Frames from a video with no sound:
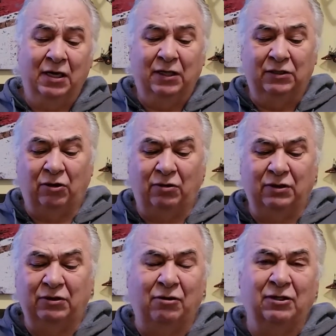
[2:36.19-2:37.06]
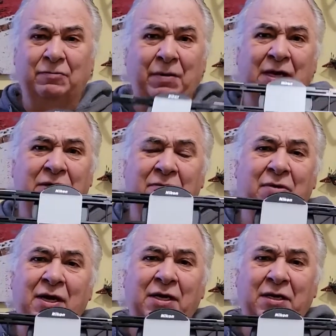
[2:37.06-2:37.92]
Don't spend your
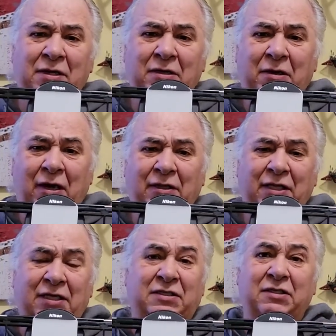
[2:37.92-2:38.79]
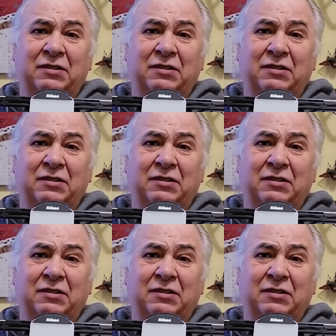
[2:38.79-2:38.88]
money on this.